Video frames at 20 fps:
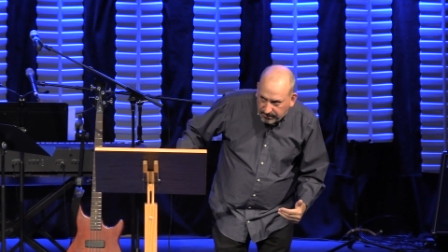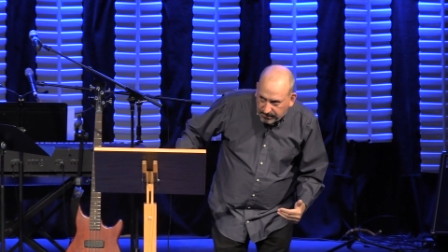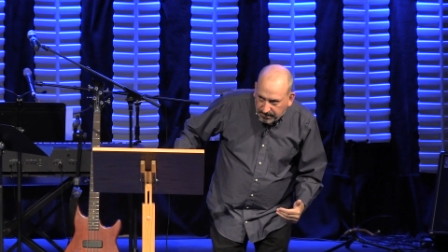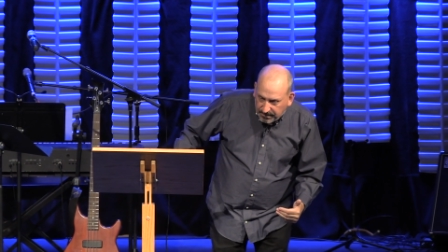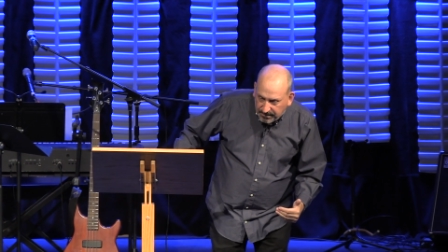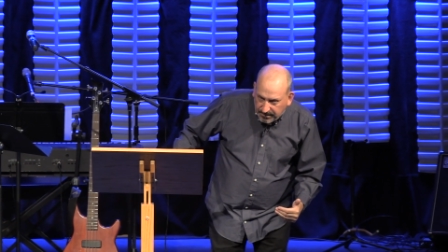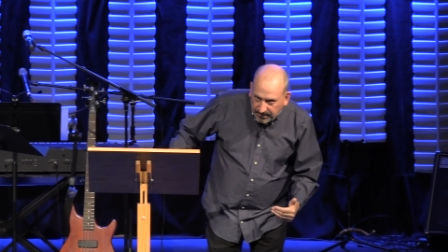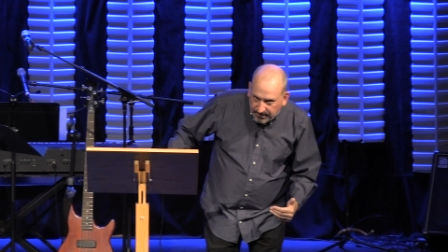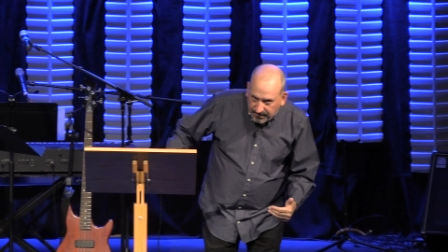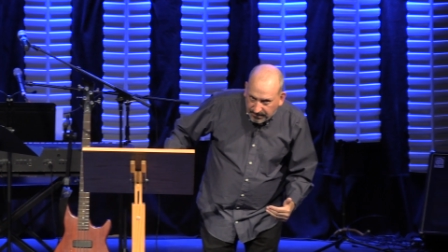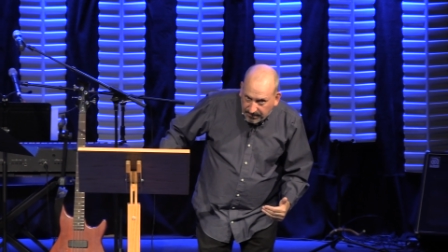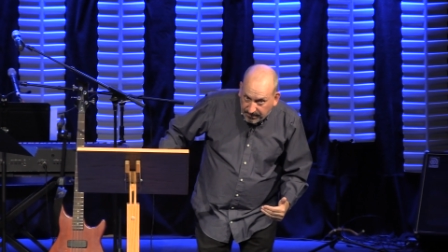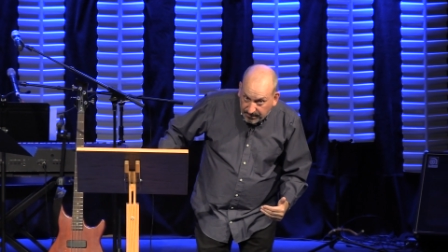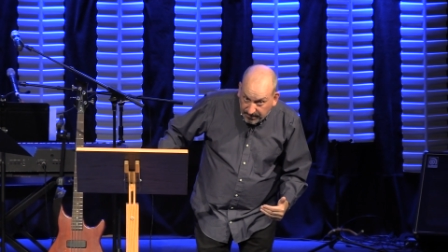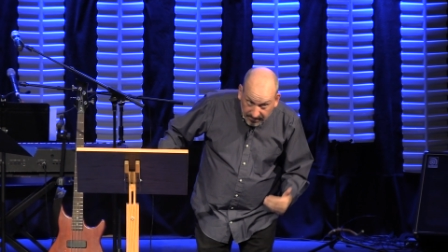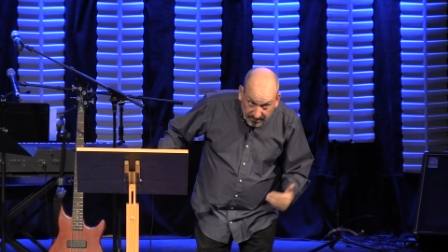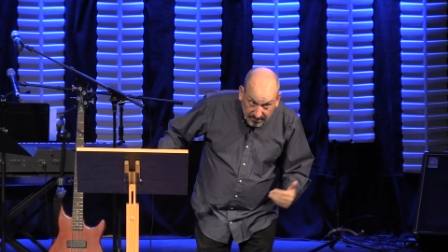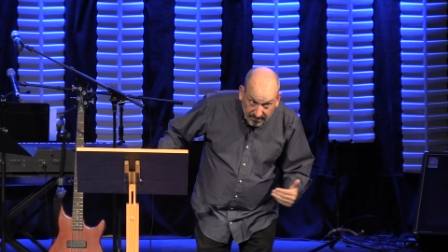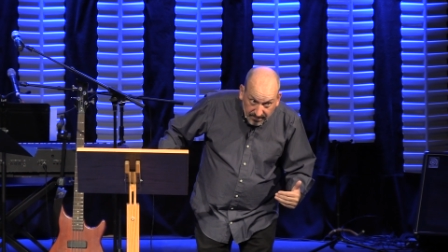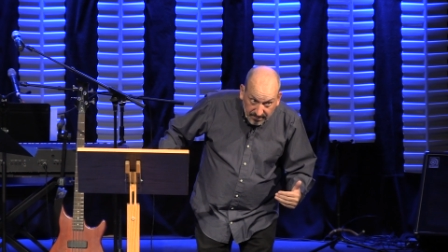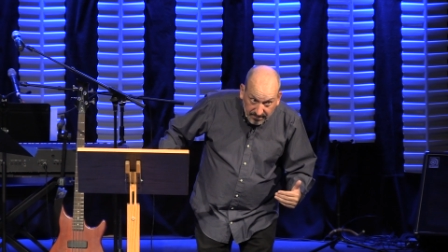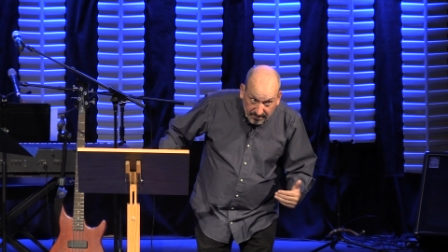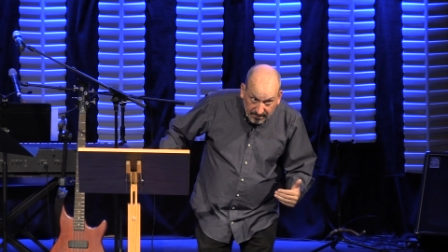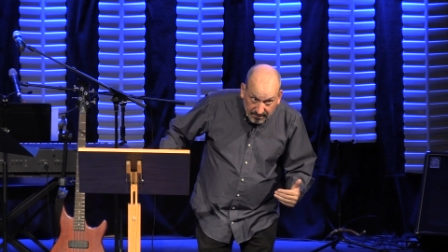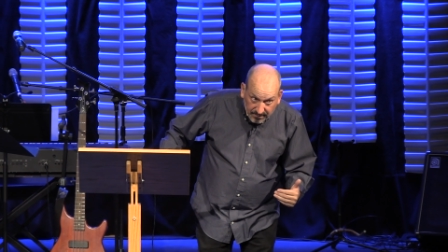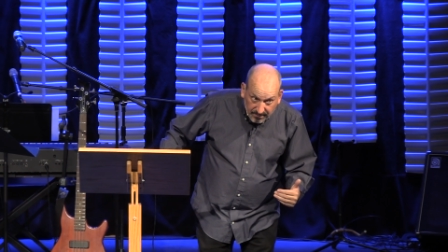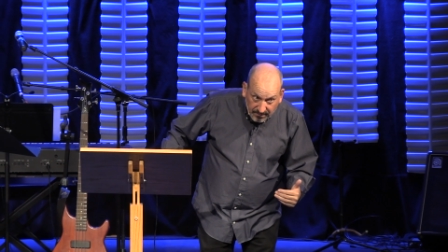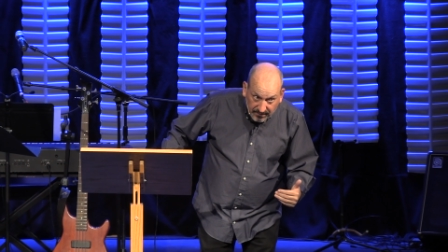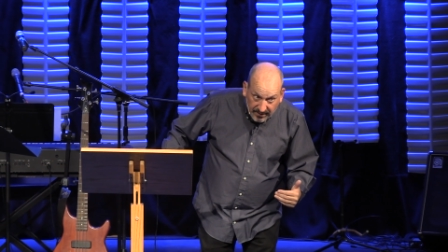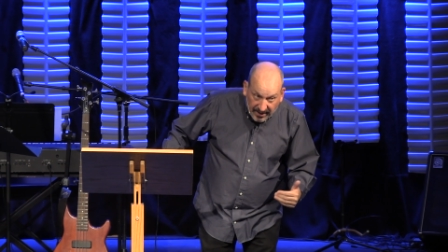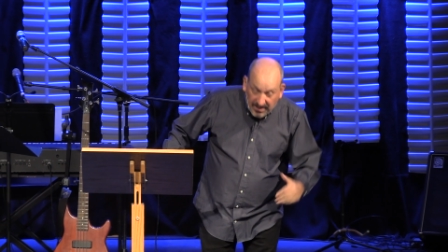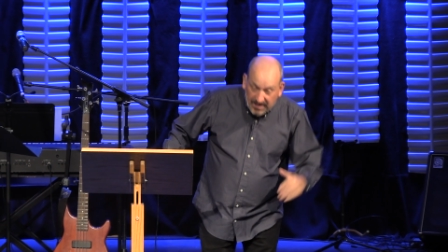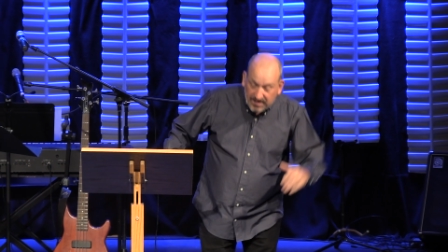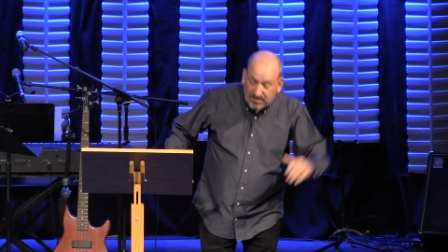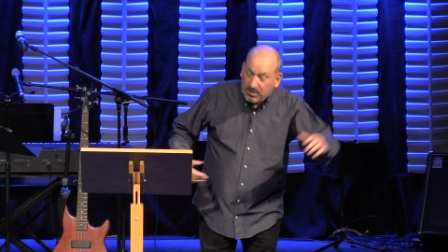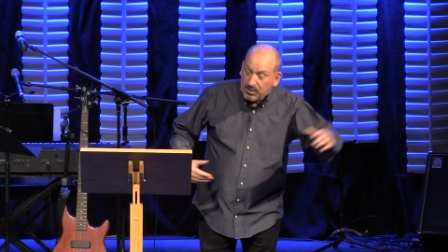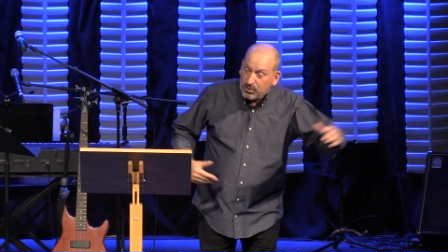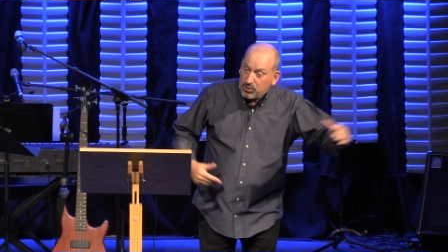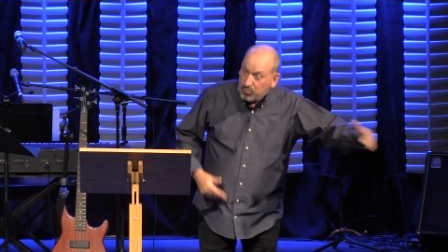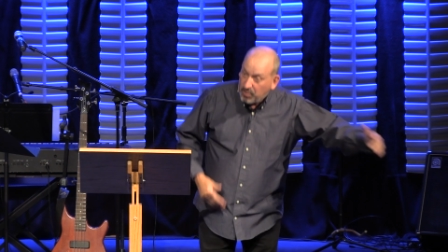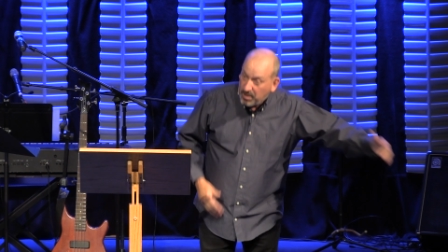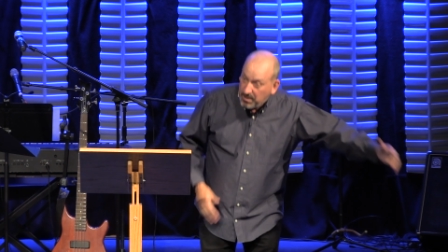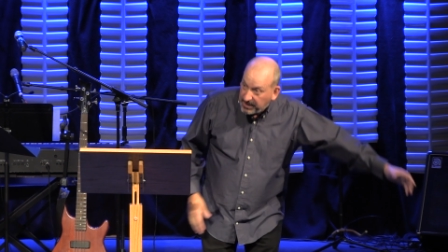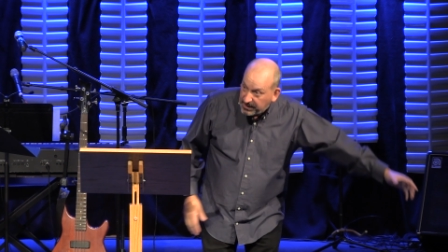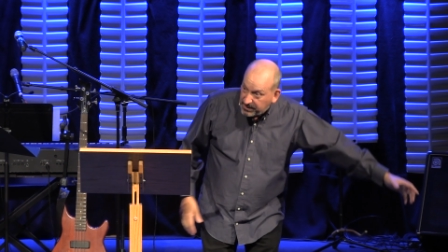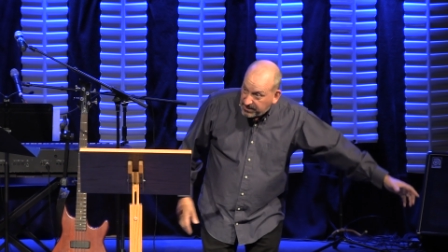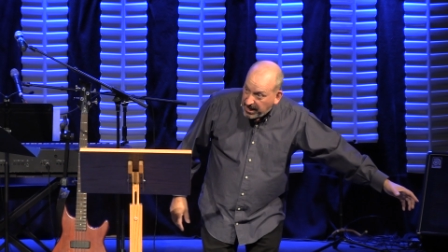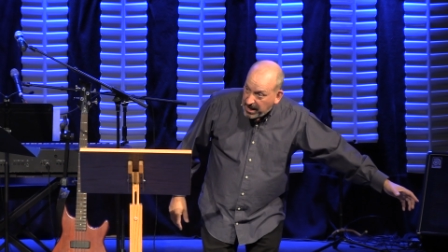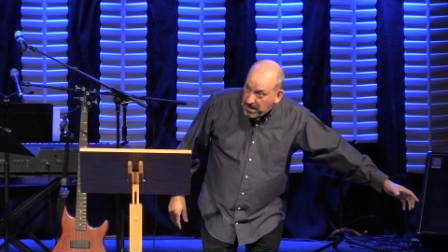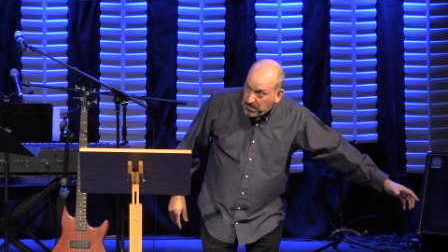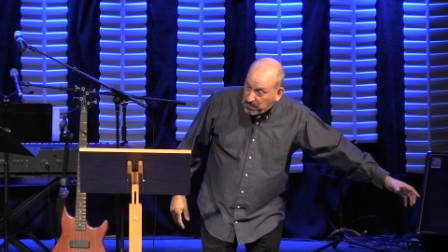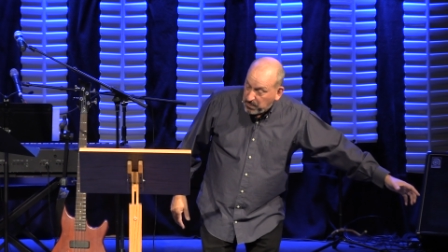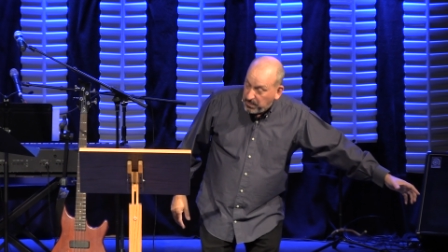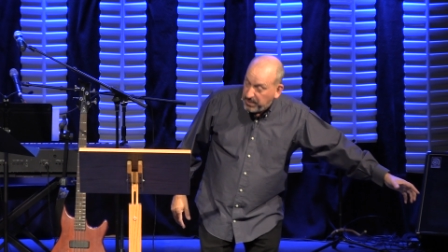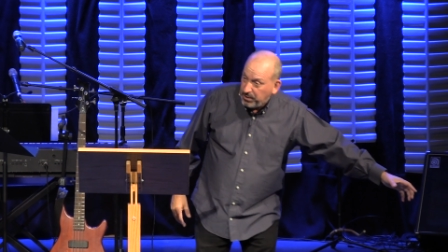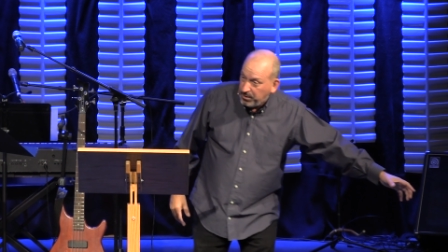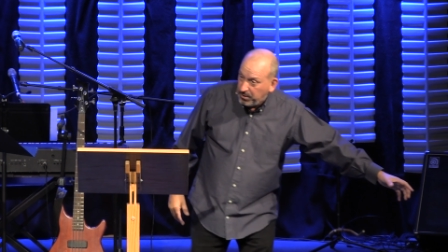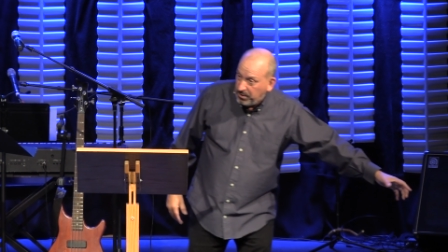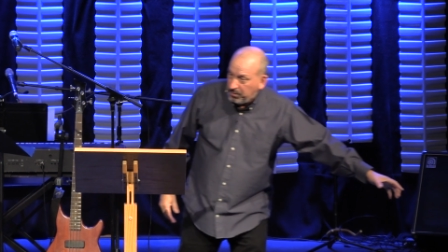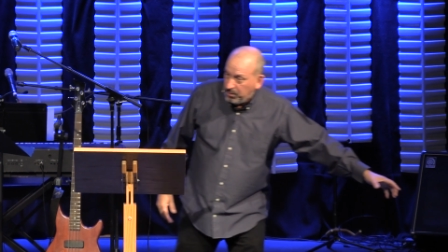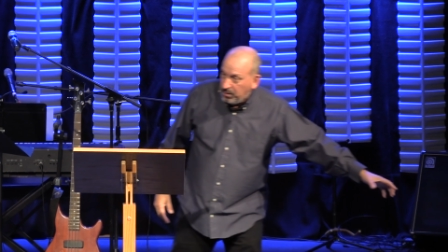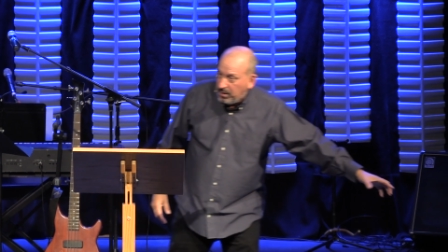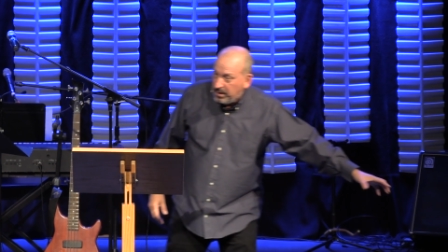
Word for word: Right. Now, that's an extreme example, but you, you